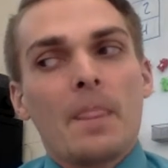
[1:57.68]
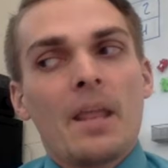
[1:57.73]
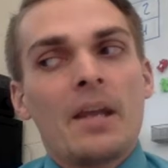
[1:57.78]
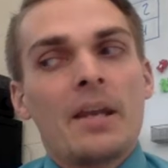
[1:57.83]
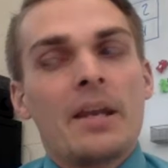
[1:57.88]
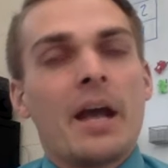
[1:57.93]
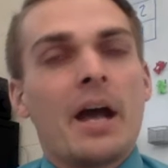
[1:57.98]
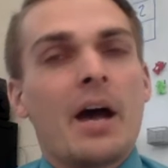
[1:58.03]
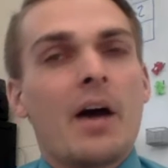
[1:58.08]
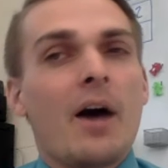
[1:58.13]

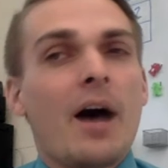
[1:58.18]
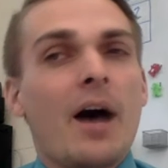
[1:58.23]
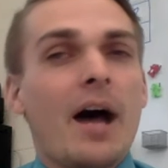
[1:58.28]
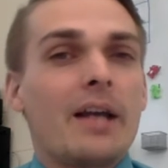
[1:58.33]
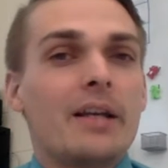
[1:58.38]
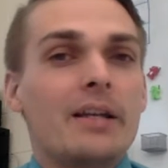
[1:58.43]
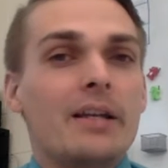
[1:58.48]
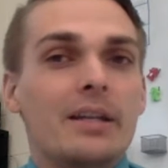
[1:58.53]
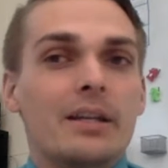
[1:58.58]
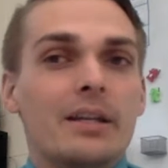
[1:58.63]
Now, I
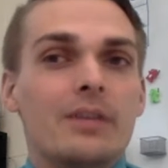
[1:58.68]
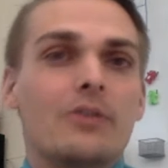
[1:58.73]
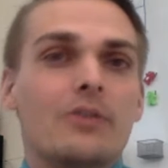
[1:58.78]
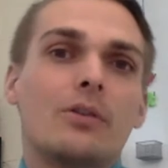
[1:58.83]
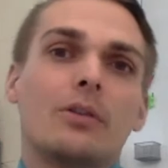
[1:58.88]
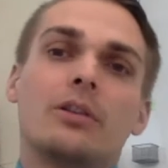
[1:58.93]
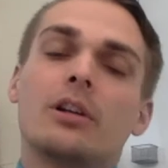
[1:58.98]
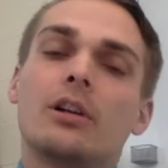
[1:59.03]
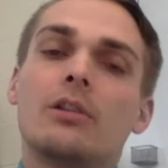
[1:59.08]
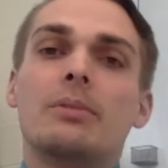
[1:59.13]
did do
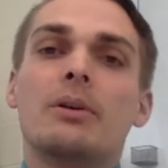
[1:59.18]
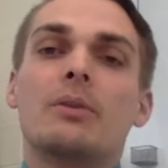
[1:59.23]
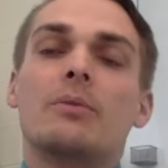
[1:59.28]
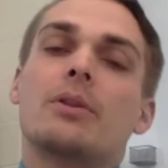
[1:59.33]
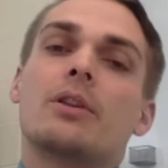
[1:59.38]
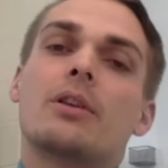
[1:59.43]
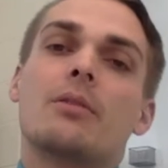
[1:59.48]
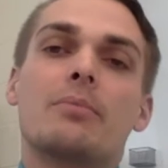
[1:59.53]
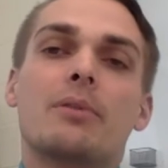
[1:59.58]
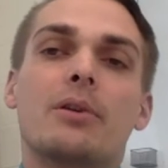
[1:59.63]
a little bit
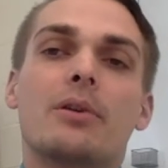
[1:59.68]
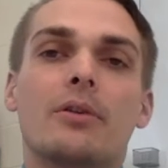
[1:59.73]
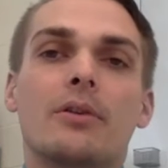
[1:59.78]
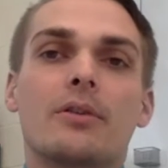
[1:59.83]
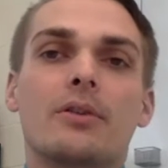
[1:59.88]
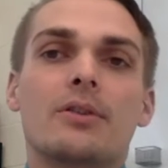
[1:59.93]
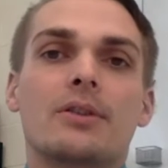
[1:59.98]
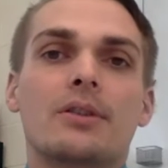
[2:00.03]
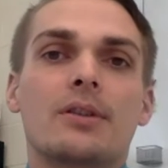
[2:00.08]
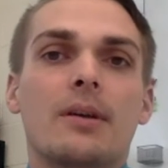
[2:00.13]
with
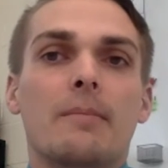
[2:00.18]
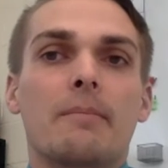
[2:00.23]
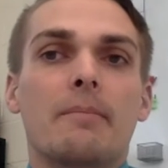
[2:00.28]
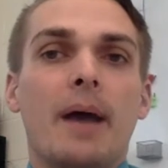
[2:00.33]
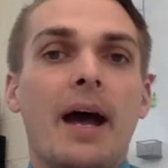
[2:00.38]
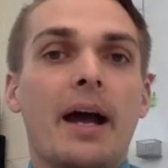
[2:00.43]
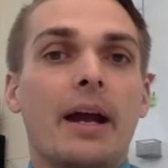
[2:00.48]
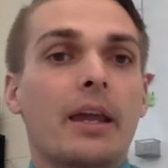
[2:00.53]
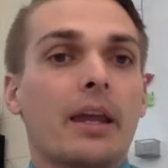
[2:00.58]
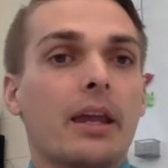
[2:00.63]
computers
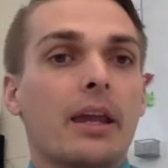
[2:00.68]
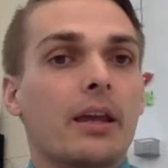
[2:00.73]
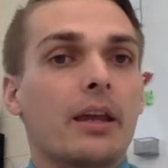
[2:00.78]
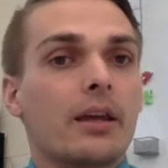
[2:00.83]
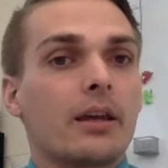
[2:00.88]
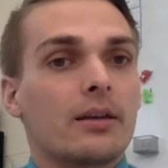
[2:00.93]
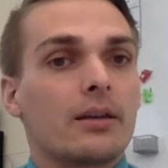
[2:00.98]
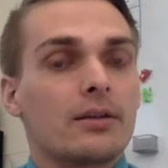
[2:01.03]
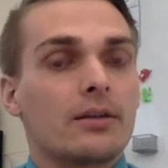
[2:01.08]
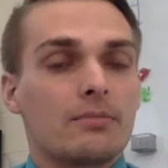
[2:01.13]
back
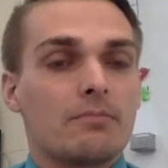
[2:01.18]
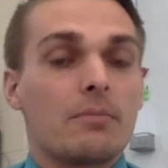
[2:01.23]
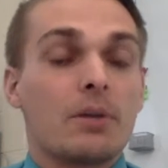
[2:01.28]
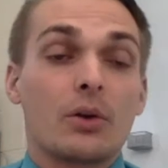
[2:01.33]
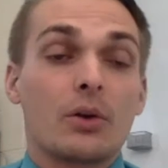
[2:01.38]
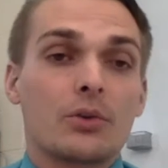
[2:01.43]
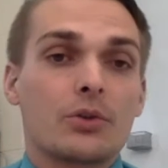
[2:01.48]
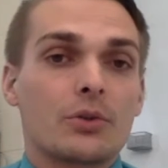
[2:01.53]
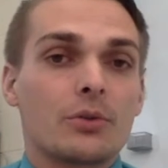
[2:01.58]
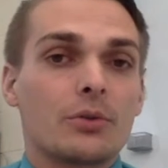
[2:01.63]
in
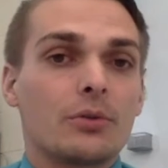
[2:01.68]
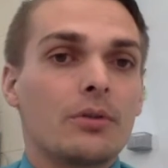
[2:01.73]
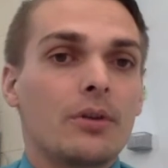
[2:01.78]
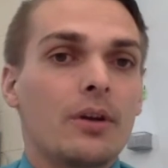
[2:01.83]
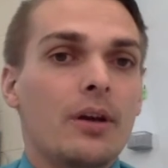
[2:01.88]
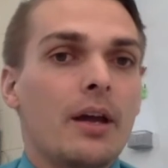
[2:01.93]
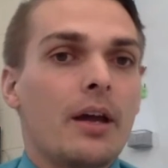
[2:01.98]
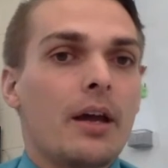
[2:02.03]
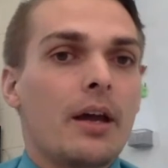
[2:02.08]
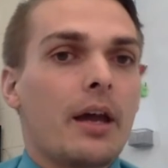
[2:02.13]
middle school
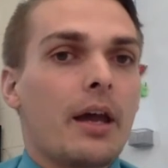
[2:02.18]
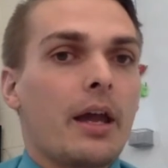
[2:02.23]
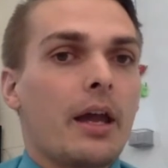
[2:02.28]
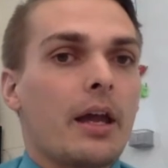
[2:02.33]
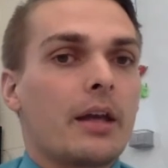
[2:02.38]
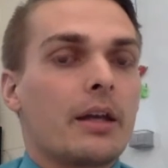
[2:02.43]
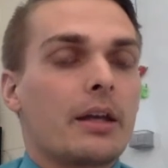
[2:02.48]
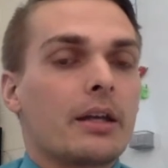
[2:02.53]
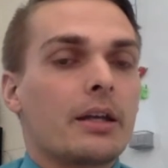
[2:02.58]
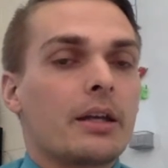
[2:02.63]

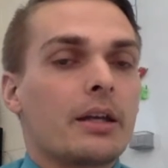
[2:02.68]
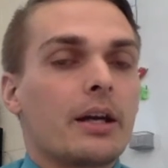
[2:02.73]
and in